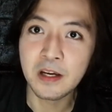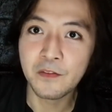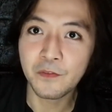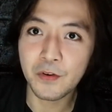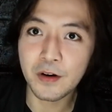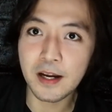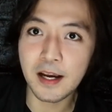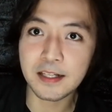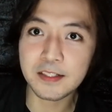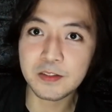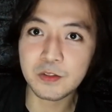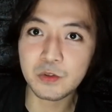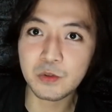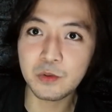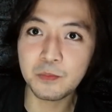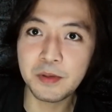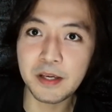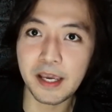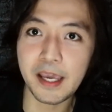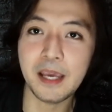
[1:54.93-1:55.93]
for us to
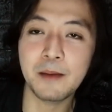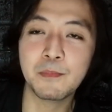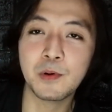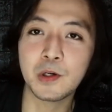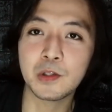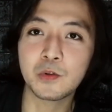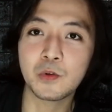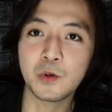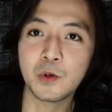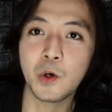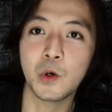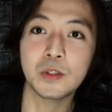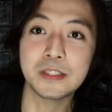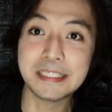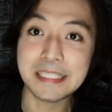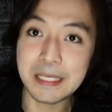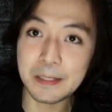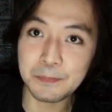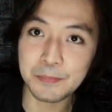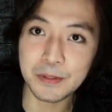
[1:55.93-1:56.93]
be able to go
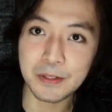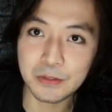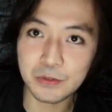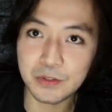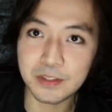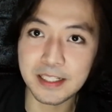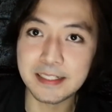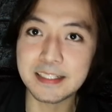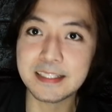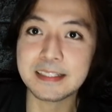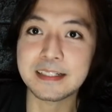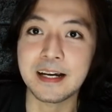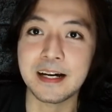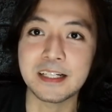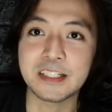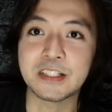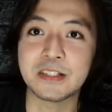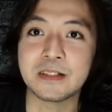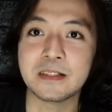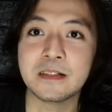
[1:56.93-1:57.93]
deeper to the
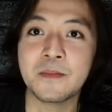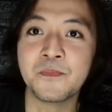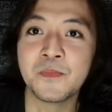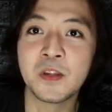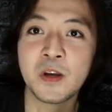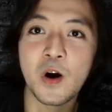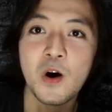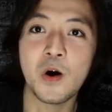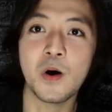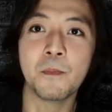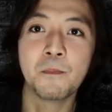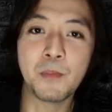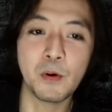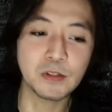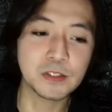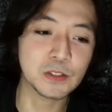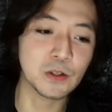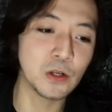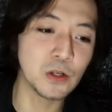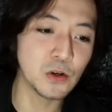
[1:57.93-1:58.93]
discussion of
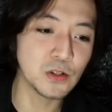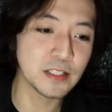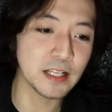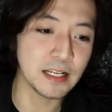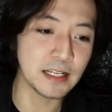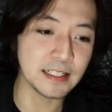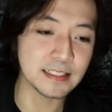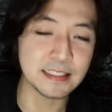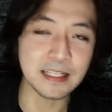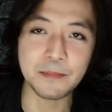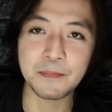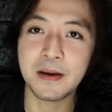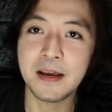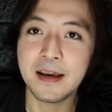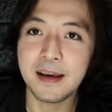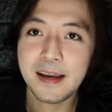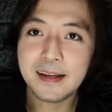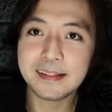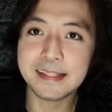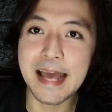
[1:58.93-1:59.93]
post-colonialism,
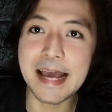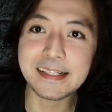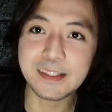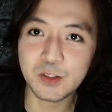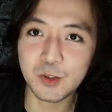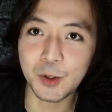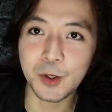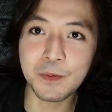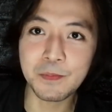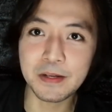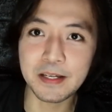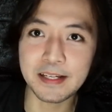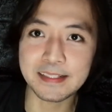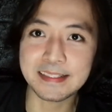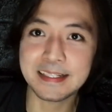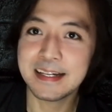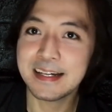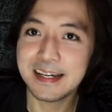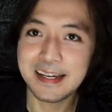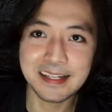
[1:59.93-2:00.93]
and that term
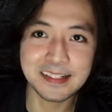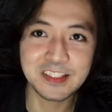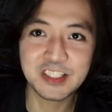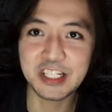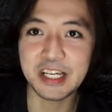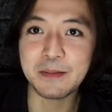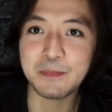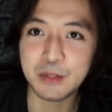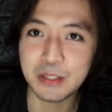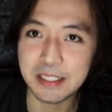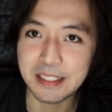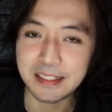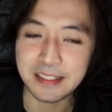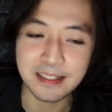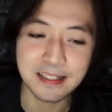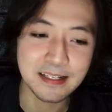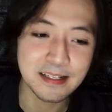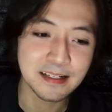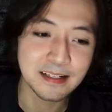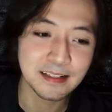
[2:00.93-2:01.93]
is
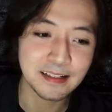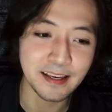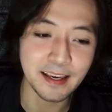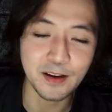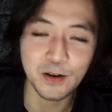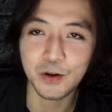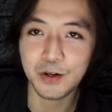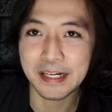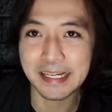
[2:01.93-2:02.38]
hegemony, okay, or